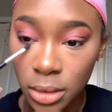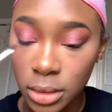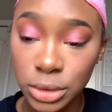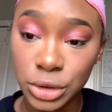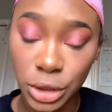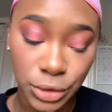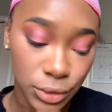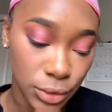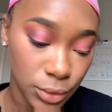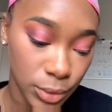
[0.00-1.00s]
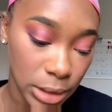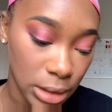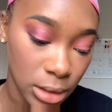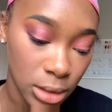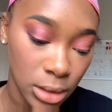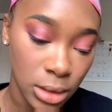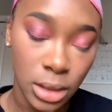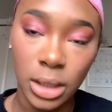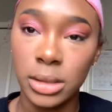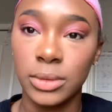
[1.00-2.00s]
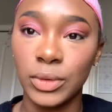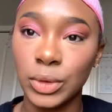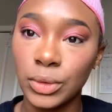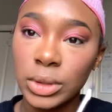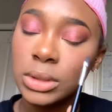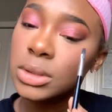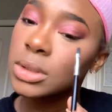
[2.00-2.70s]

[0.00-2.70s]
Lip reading: just to do it. I never do this.